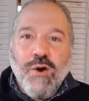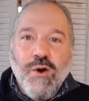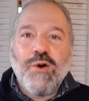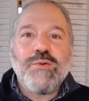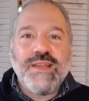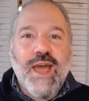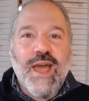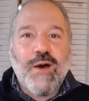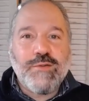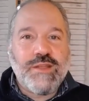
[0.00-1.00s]

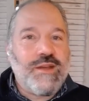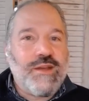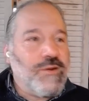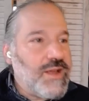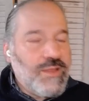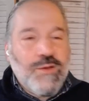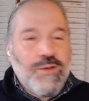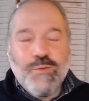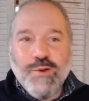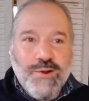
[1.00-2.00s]
already out there in
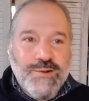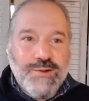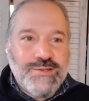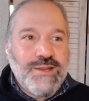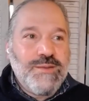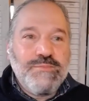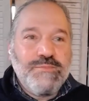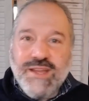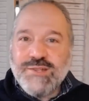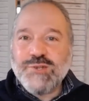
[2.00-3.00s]
the world
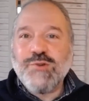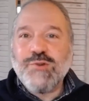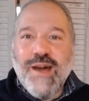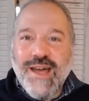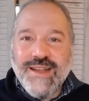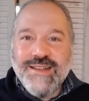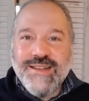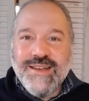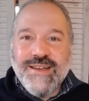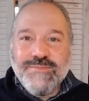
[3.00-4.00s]
being tried,